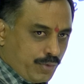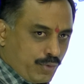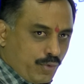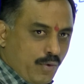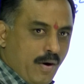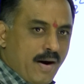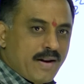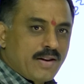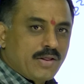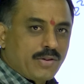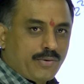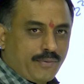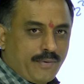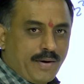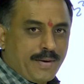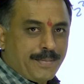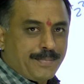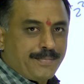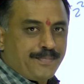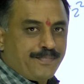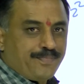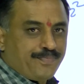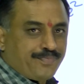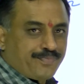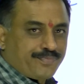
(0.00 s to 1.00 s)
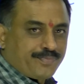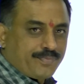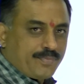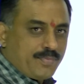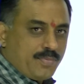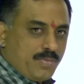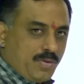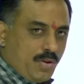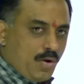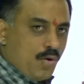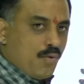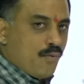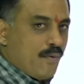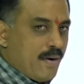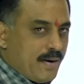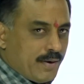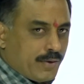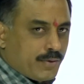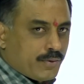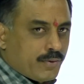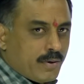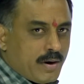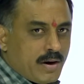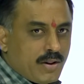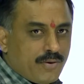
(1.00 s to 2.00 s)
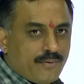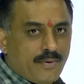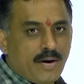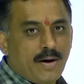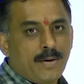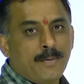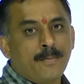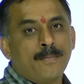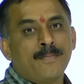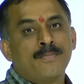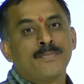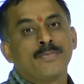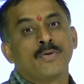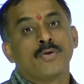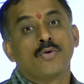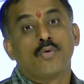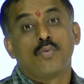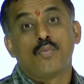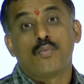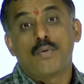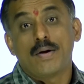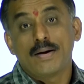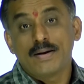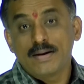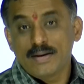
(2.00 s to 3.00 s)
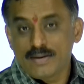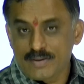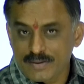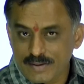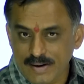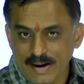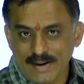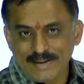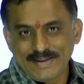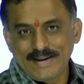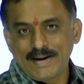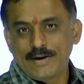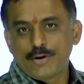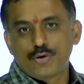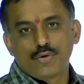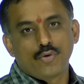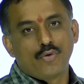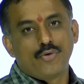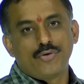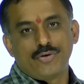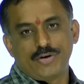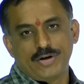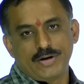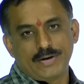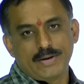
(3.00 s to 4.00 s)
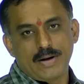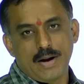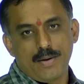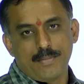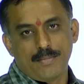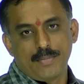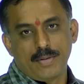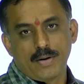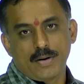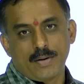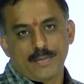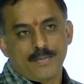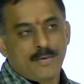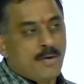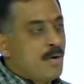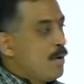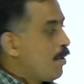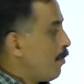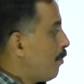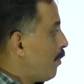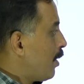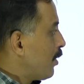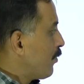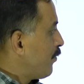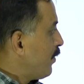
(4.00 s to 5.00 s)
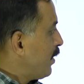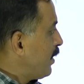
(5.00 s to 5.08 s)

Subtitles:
square is 1. 1 square is 1. 1 is not a 2-digit number, but